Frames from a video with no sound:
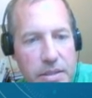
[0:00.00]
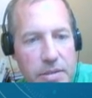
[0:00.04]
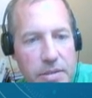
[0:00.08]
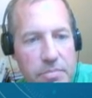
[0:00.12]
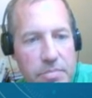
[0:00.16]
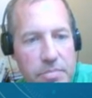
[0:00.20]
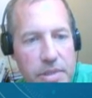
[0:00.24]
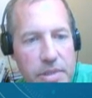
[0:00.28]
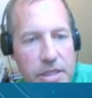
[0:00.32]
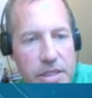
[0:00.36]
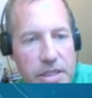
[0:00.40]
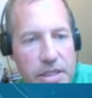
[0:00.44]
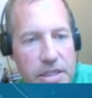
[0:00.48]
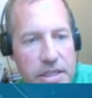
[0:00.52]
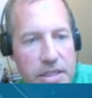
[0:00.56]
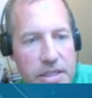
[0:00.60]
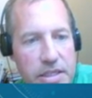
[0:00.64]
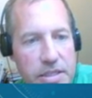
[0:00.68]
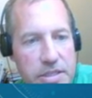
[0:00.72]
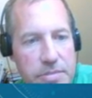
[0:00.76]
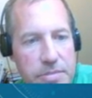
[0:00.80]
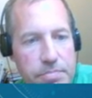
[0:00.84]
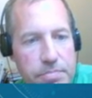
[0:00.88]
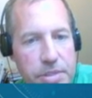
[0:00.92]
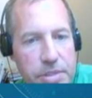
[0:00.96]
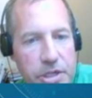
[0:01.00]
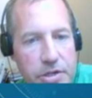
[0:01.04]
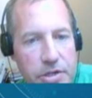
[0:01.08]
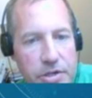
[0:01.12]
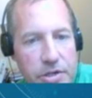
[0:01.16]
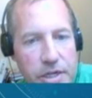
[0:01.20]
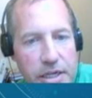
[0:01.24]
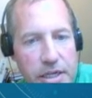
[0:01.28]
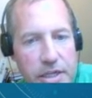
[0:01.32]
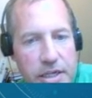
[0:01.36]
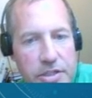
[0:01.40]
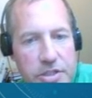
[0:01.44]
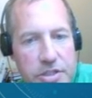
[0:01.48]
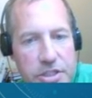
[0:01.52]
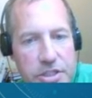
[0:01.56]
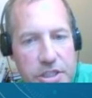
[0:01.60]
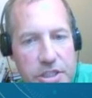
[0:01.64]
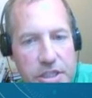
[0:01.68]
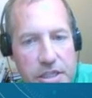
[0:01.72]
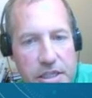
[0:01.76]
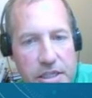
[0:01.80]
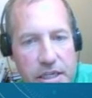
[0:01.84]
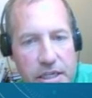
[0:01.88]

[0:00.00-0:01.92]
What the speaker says: but it's pure energy.